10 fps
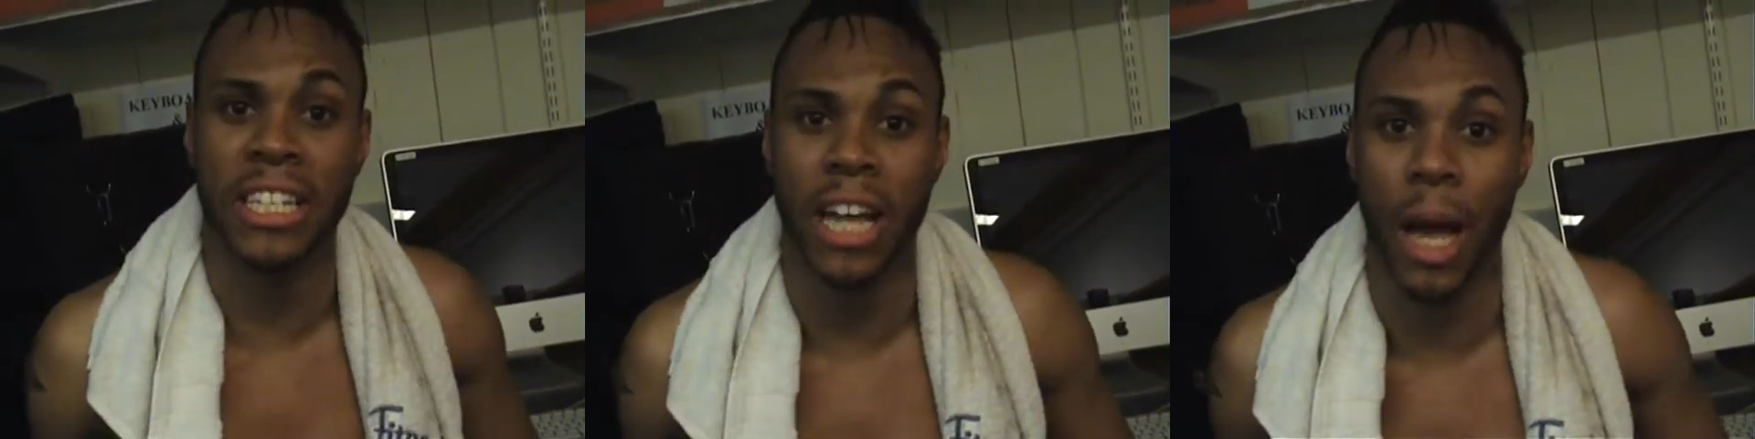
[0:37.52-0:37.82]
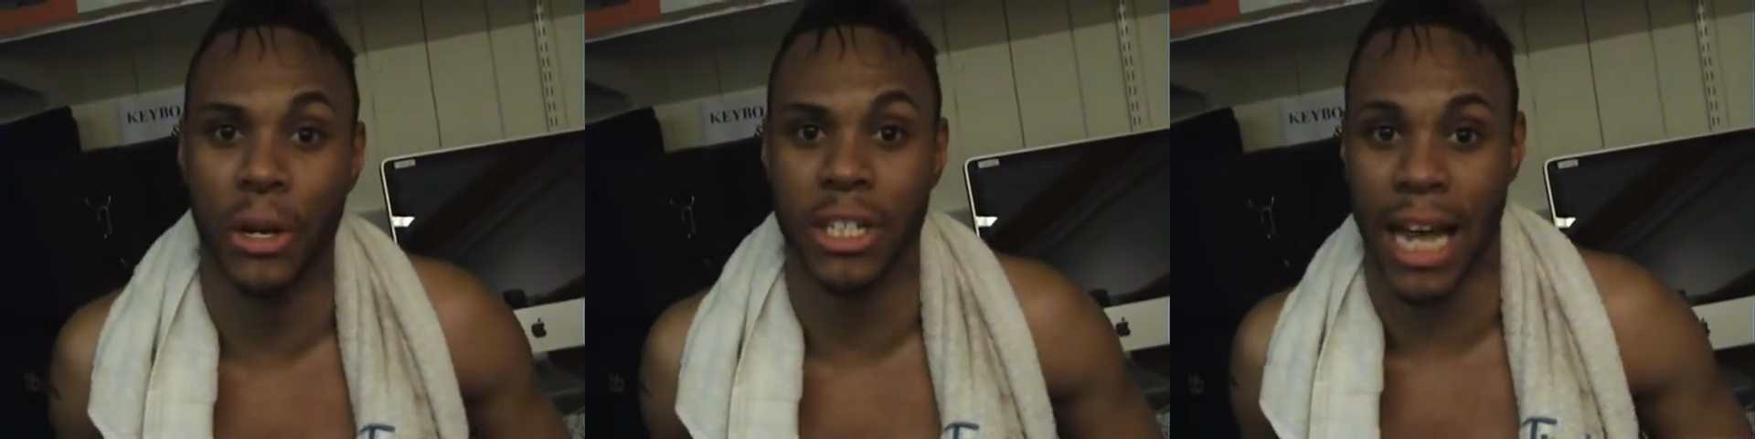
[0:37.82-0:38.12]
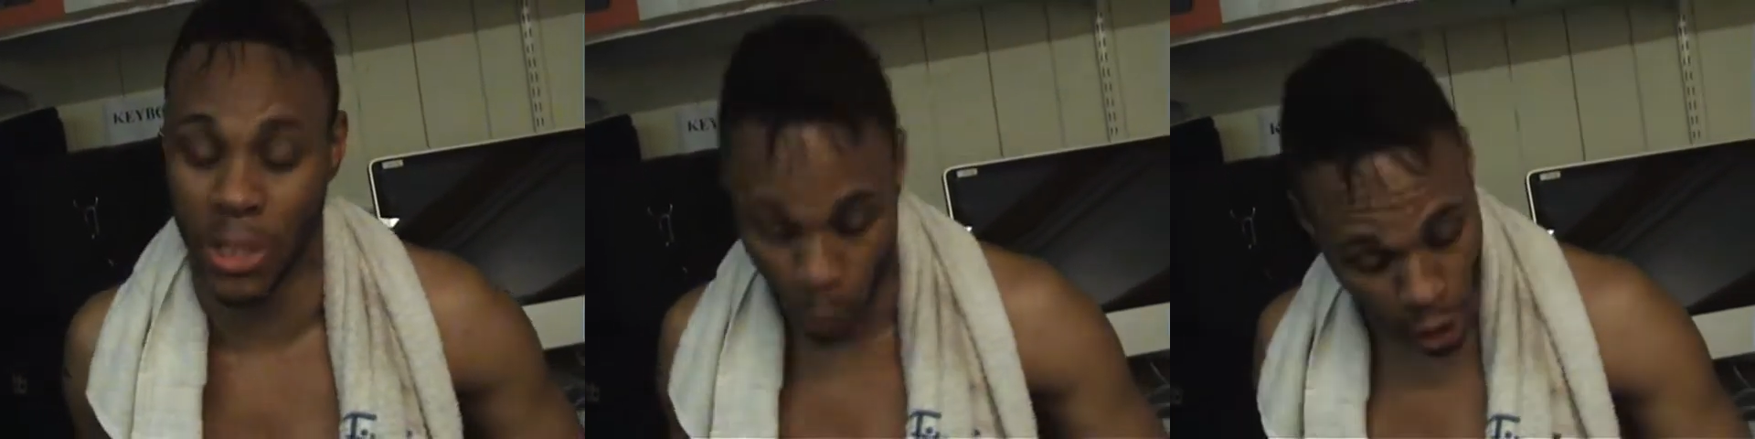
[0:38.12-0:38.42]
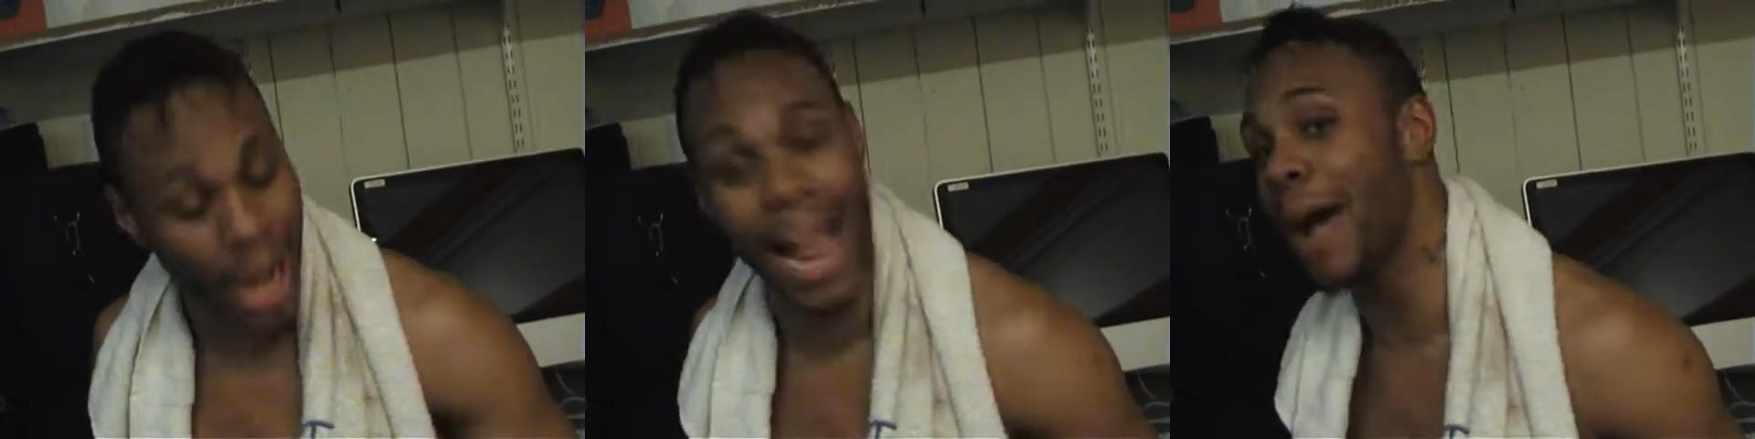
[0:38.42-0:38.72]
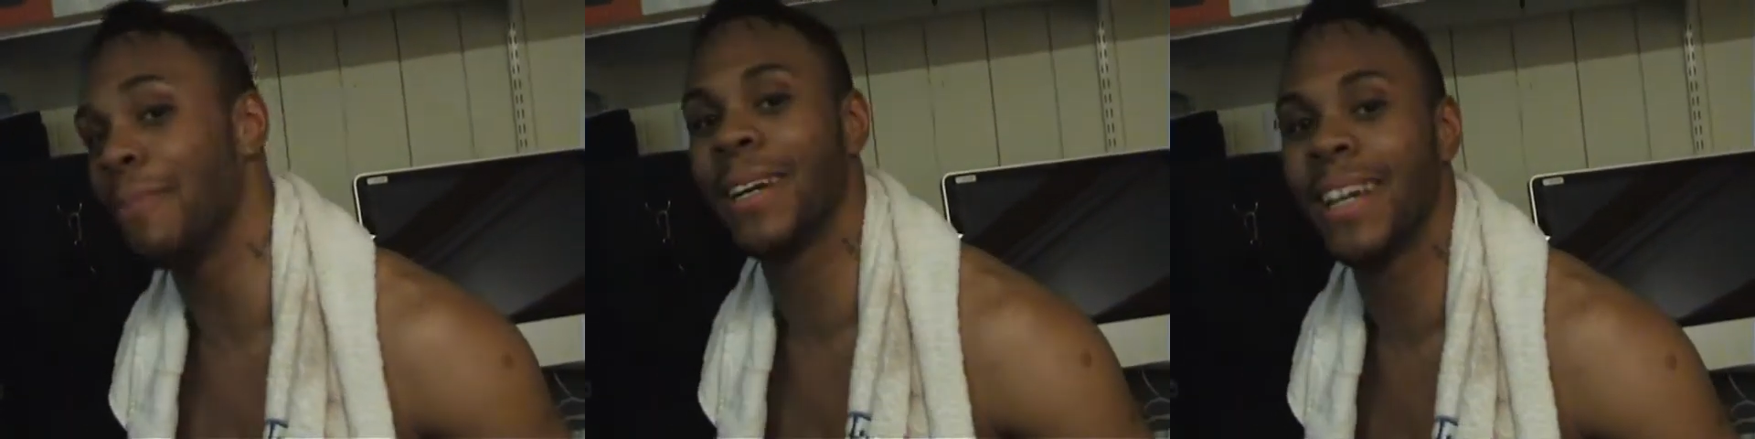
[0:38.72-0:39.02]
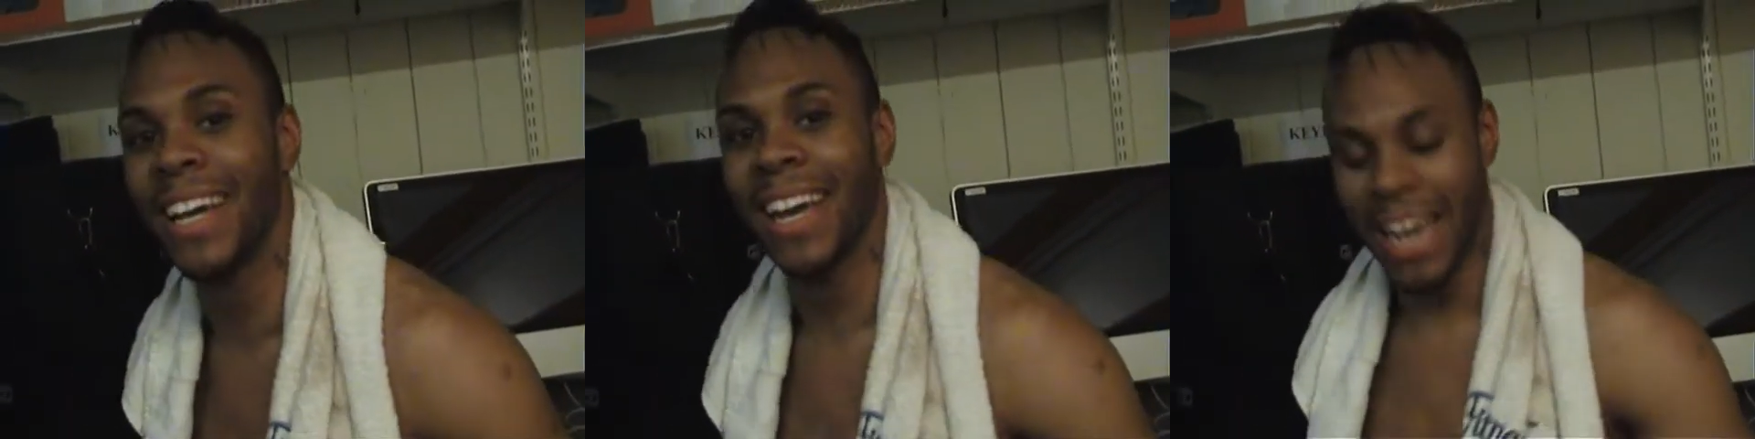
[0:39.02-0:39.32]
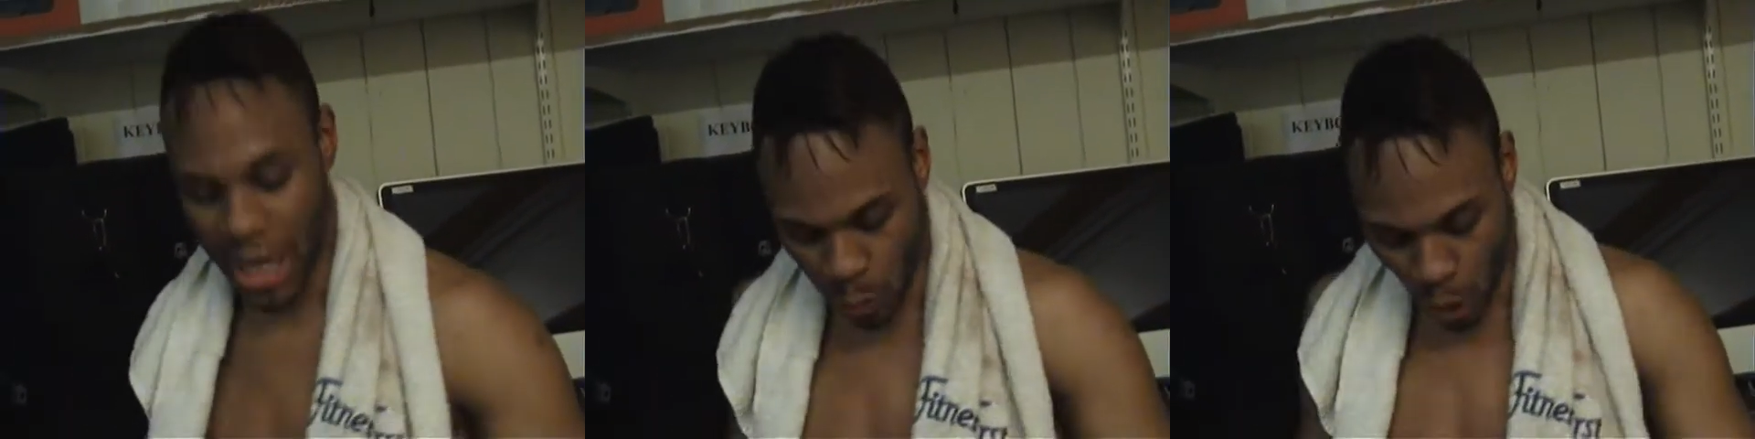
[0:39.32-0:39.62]
star because that's what I am.
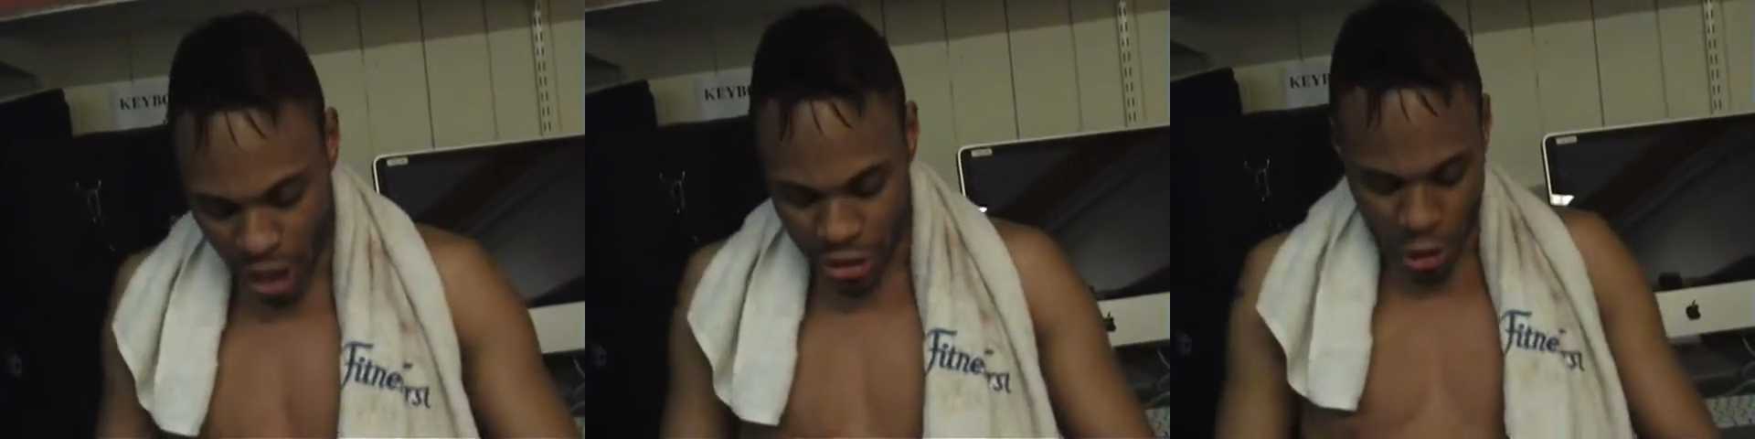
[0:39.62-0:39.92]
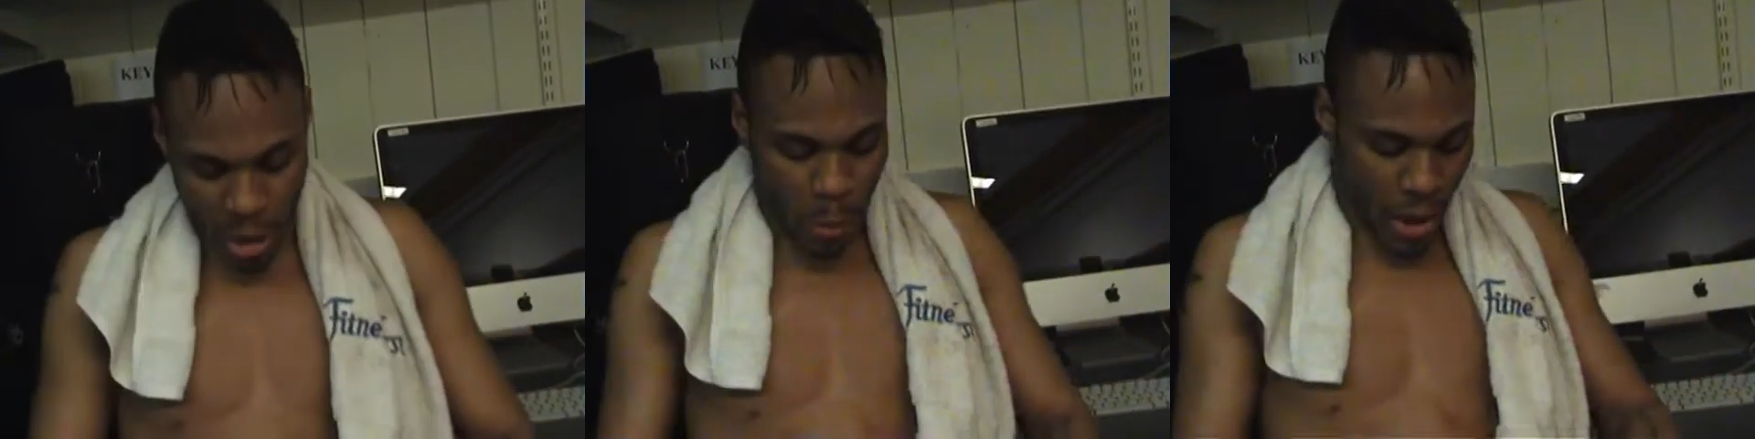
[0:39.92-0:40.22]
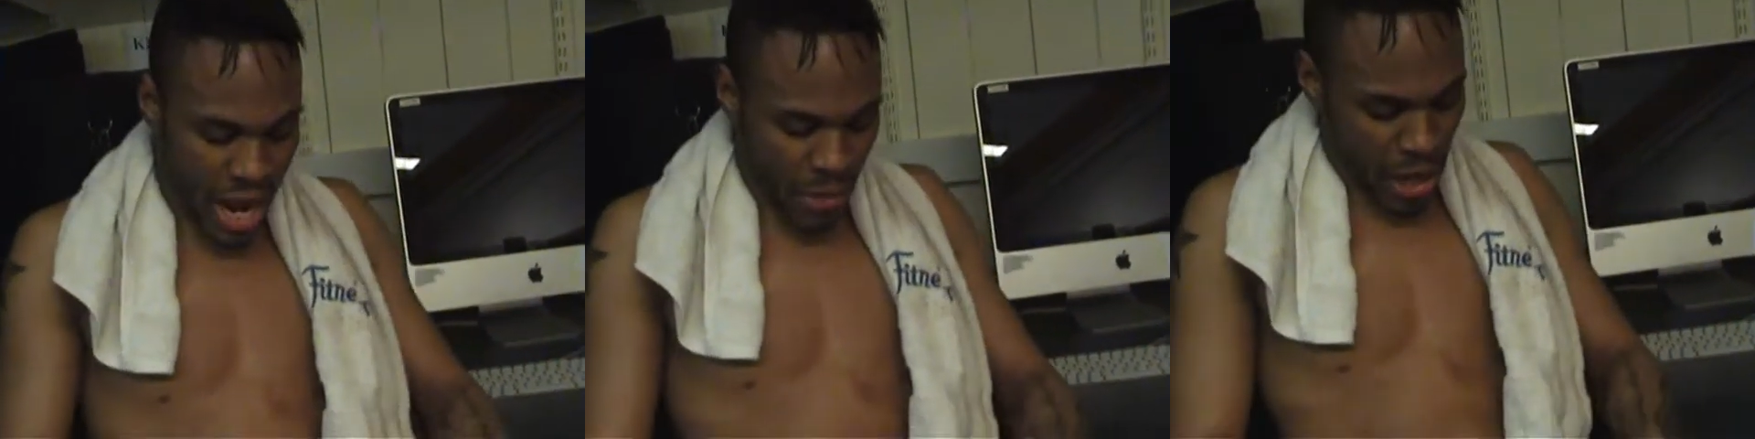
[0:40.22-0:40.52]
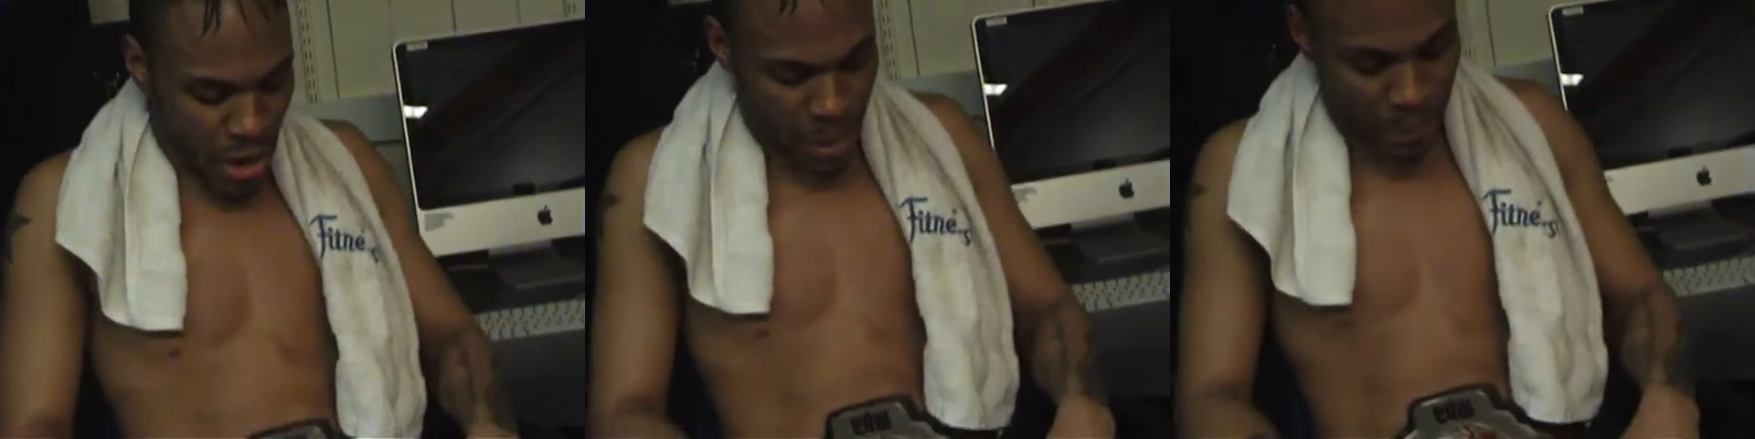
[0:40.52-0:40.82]
It's what I do. I went out there, I